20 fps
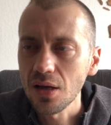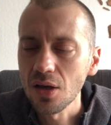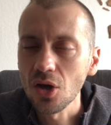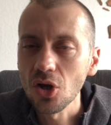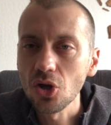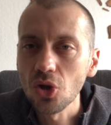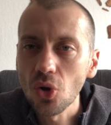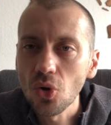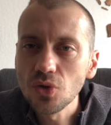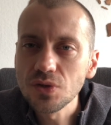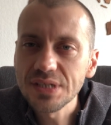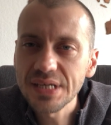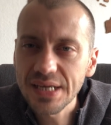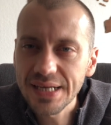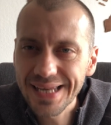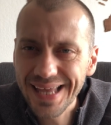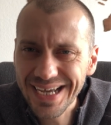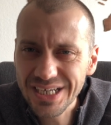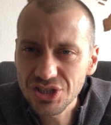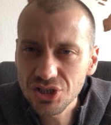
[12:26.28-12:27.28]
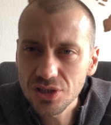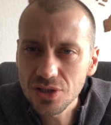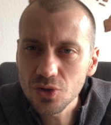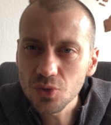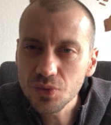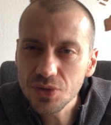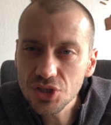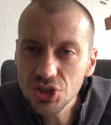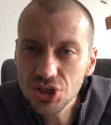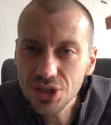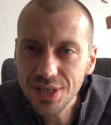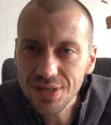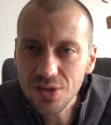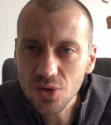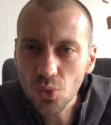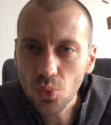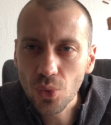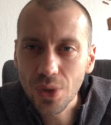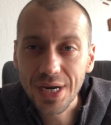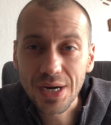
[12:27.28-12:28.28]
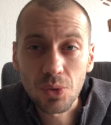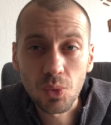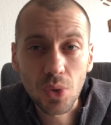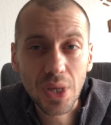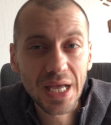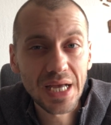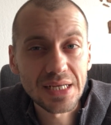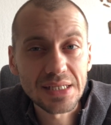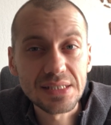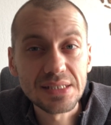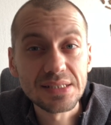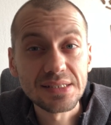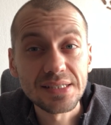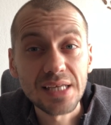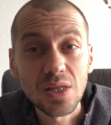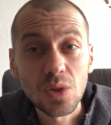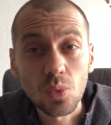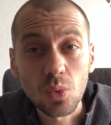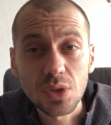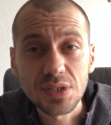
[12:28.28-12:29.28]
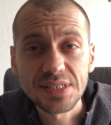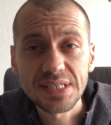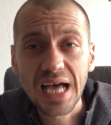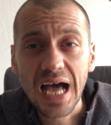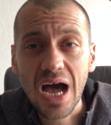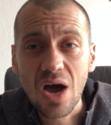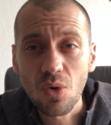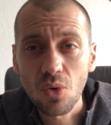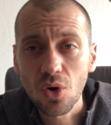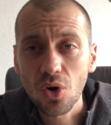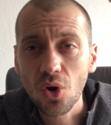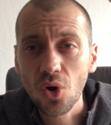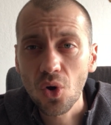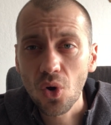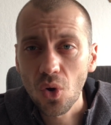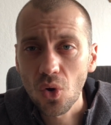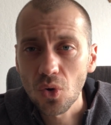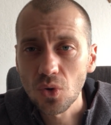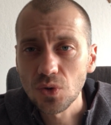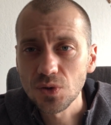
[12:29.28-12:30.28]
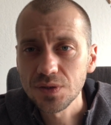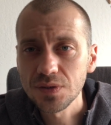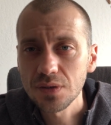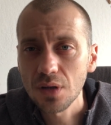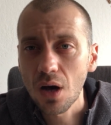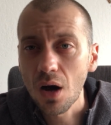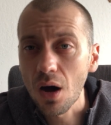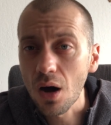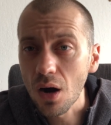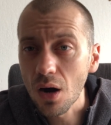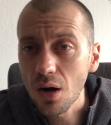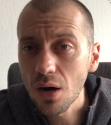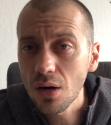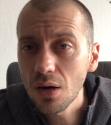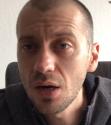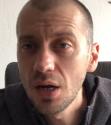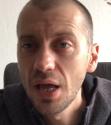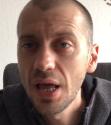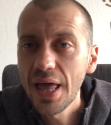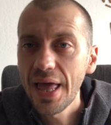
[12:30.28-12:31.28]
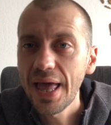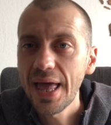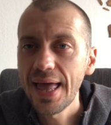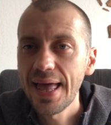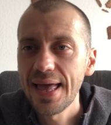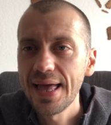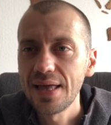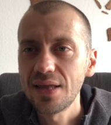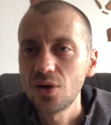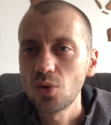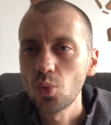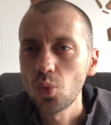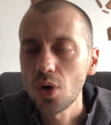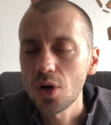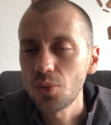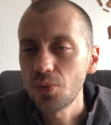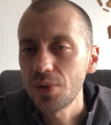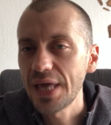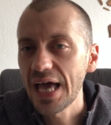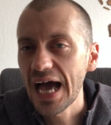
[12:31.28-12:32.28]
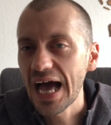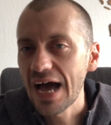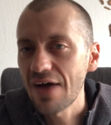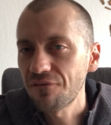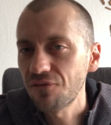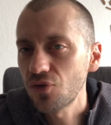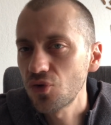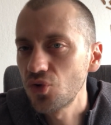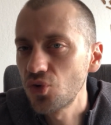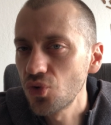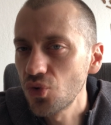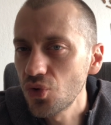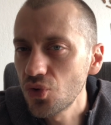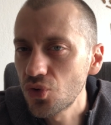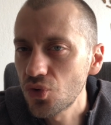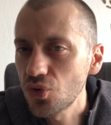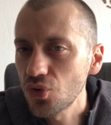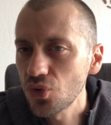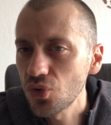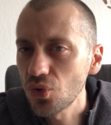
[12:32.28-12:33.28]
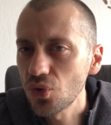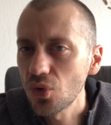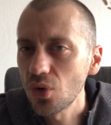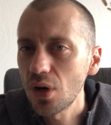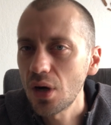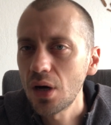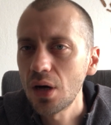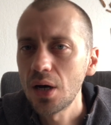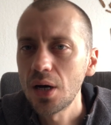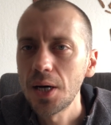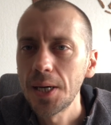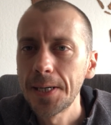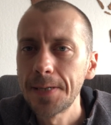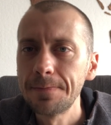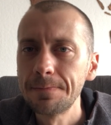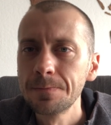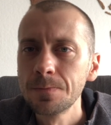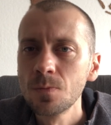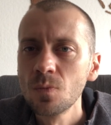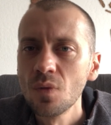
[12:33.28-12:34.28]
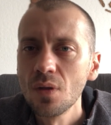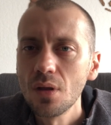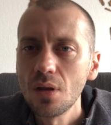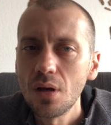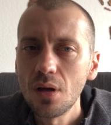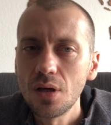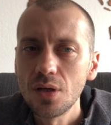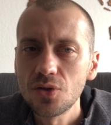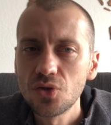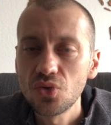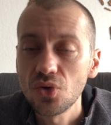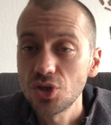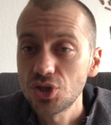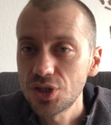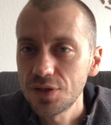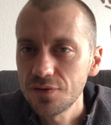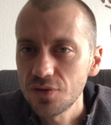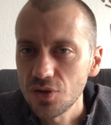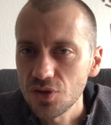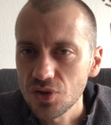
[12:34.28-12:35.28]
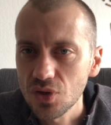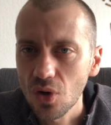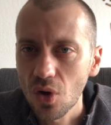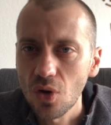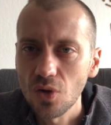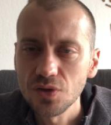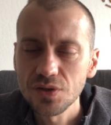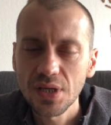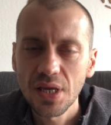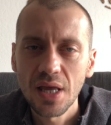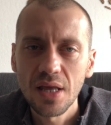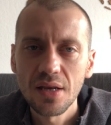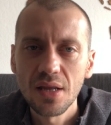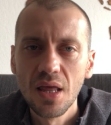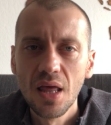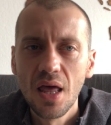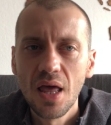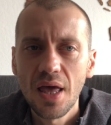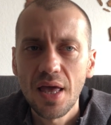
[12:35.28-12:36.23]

close connections with each other, where we understand what our goals are and what we have to do to achieve those goals. And